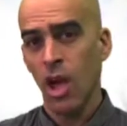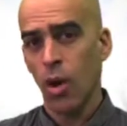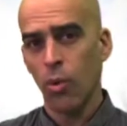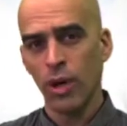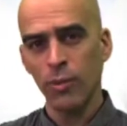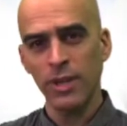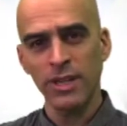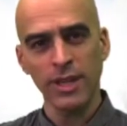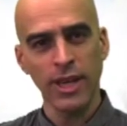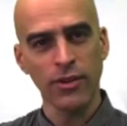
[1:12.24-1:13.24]
One
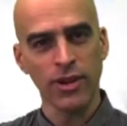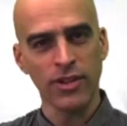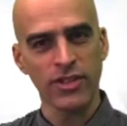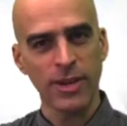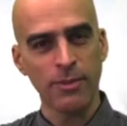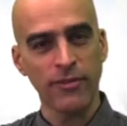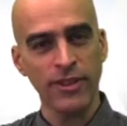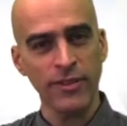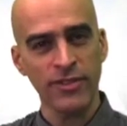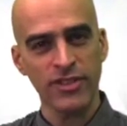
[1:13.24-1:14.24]
week later, on December
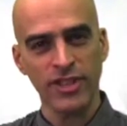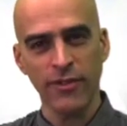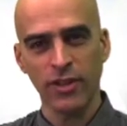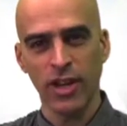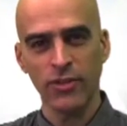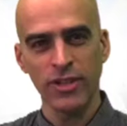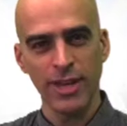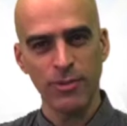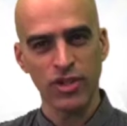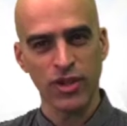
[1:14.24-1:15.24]
5th, several hundred
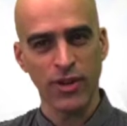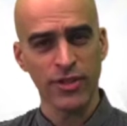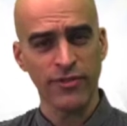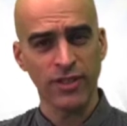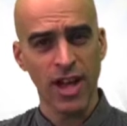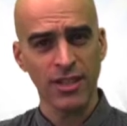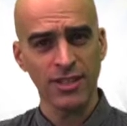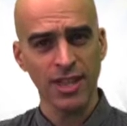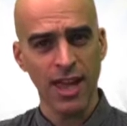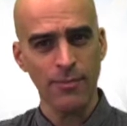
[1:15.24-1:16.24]
demonstrators flocked to
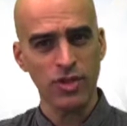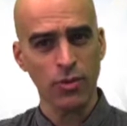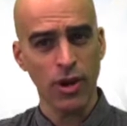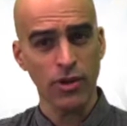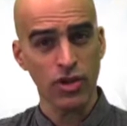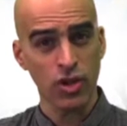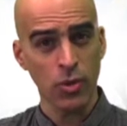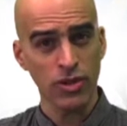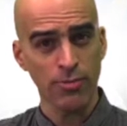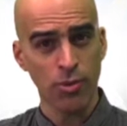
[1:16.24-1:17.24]
Times Square to show
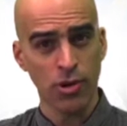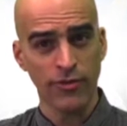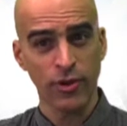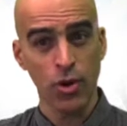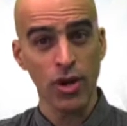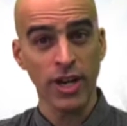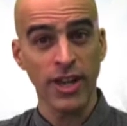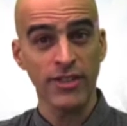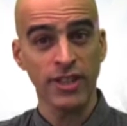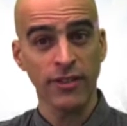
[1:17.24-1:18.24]
support for
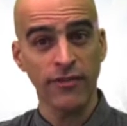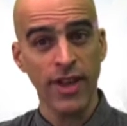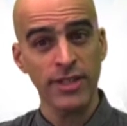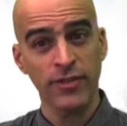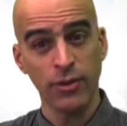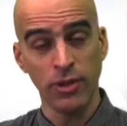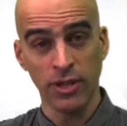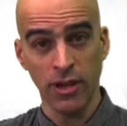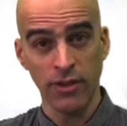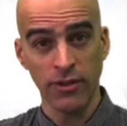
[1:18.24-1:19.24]
organizing fast food and
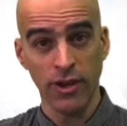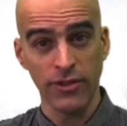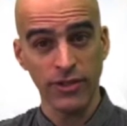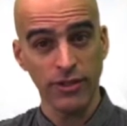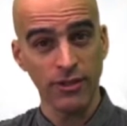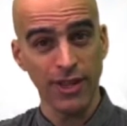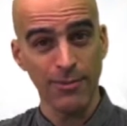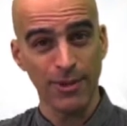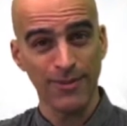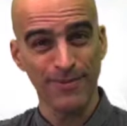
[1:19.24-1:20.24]
other unskilled
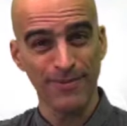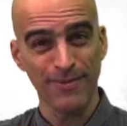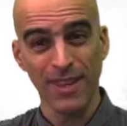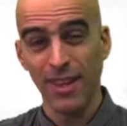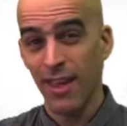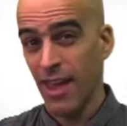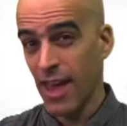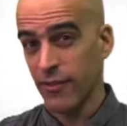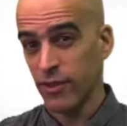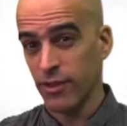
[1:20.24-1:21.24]
labor.
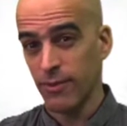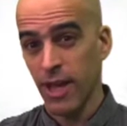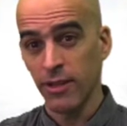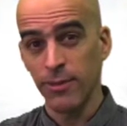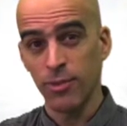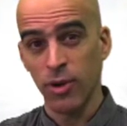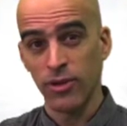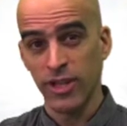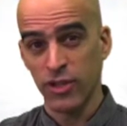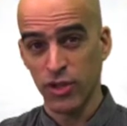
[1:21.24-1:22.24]
After the rally,
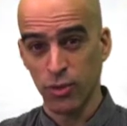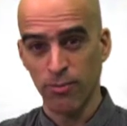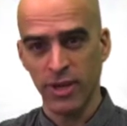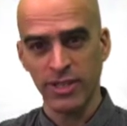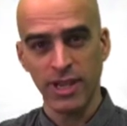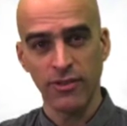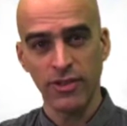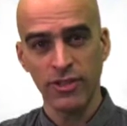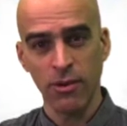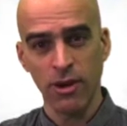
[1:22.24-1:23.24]
protesters were bused down to
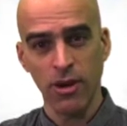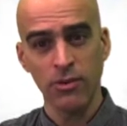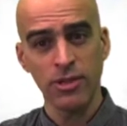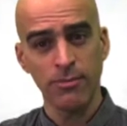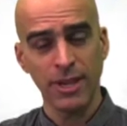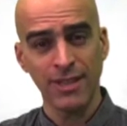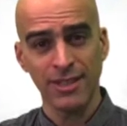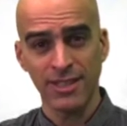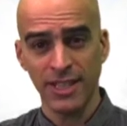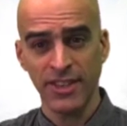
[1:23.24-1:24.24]
SoHo to picket the
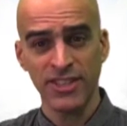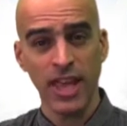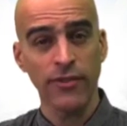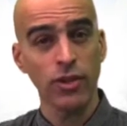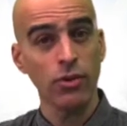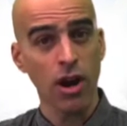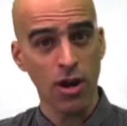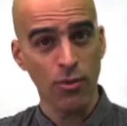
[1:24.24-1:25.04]
6th Avenue car